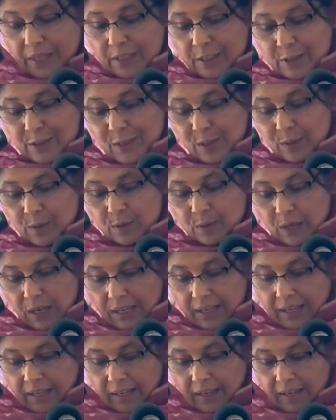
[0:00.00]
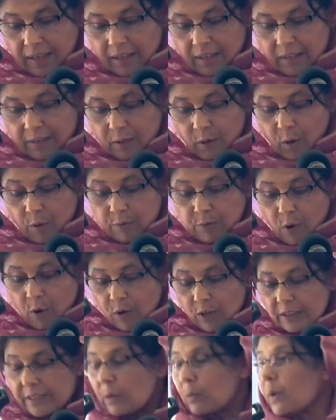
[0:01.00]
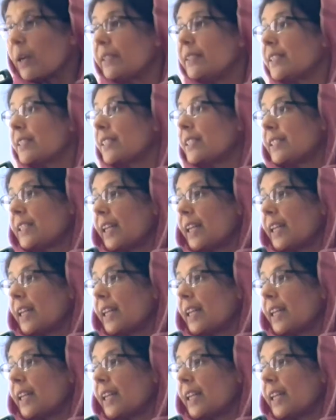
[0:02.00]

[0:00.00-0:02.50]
So, of all the wonders